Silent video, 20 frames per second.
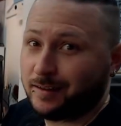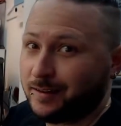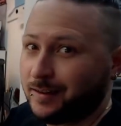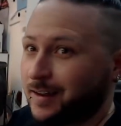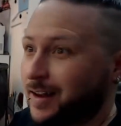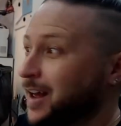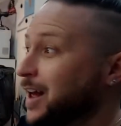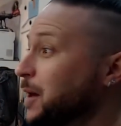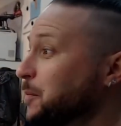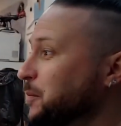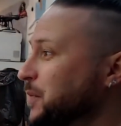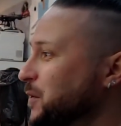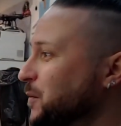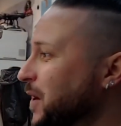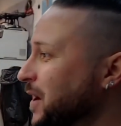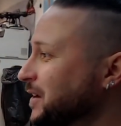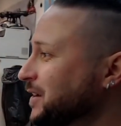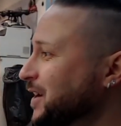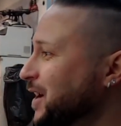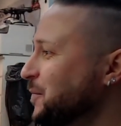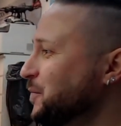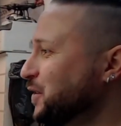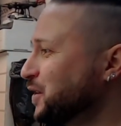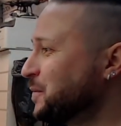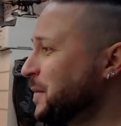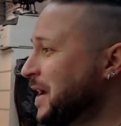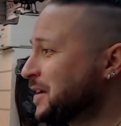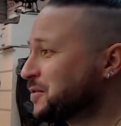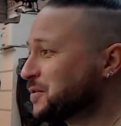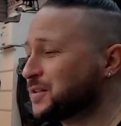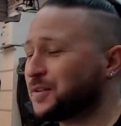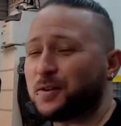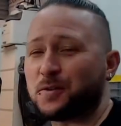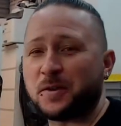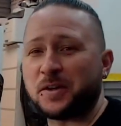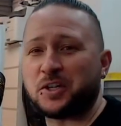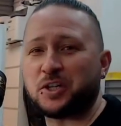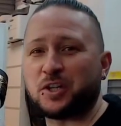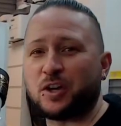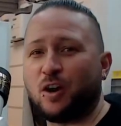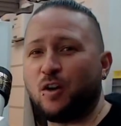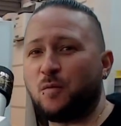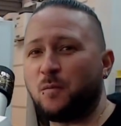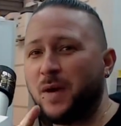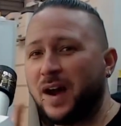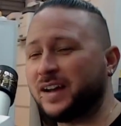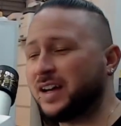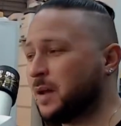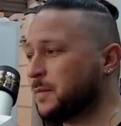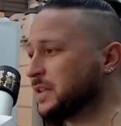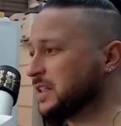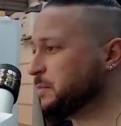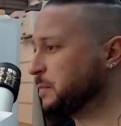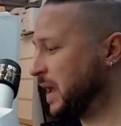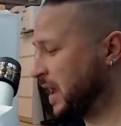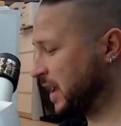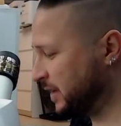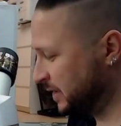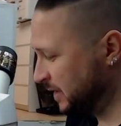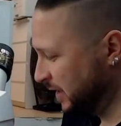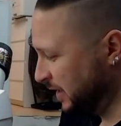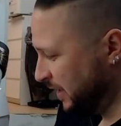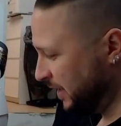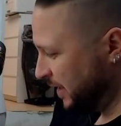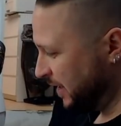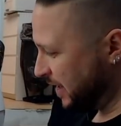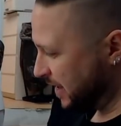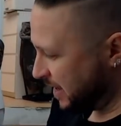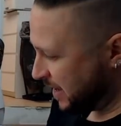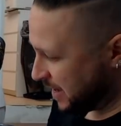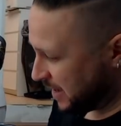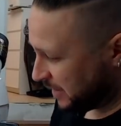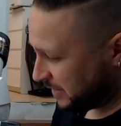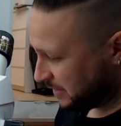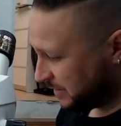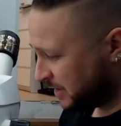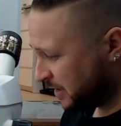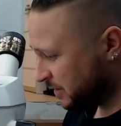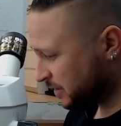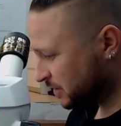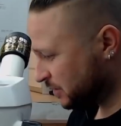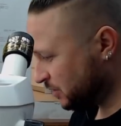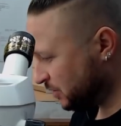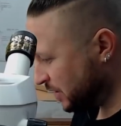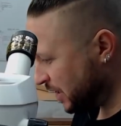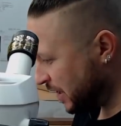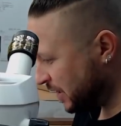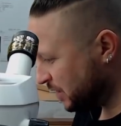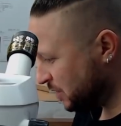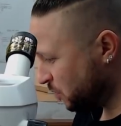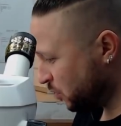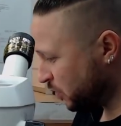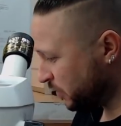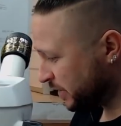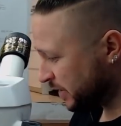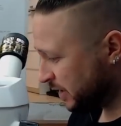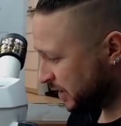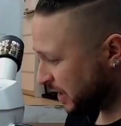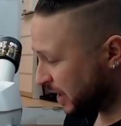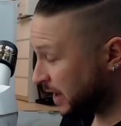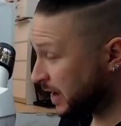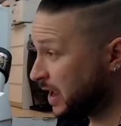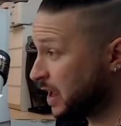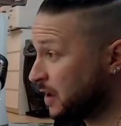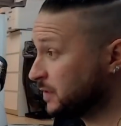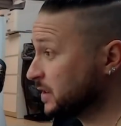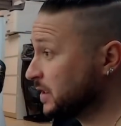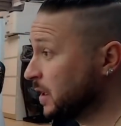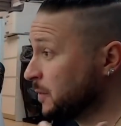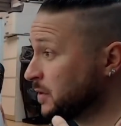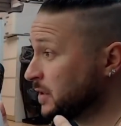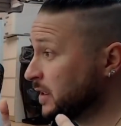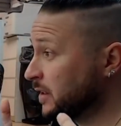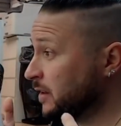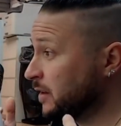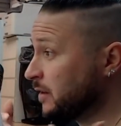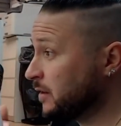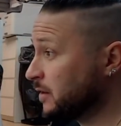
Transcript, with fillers: Happy welcome to the Microsoldering Show. My name is Ben, and yeah, today in the morning I have something